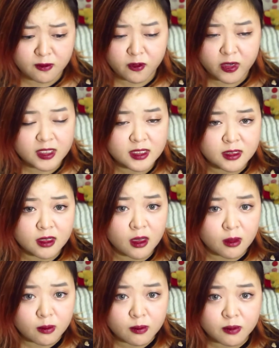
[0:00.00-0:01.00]
very
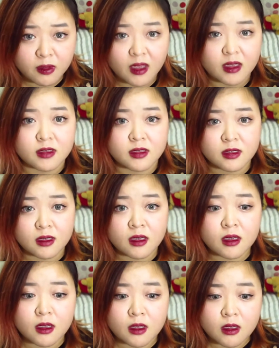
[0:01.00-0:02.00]
same place
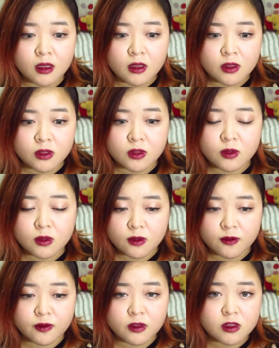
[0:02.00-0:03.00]
so the
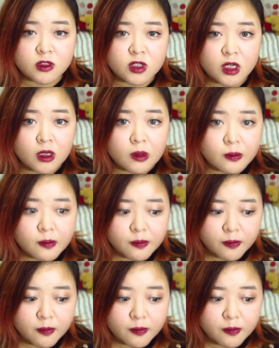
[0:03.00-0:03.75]
first job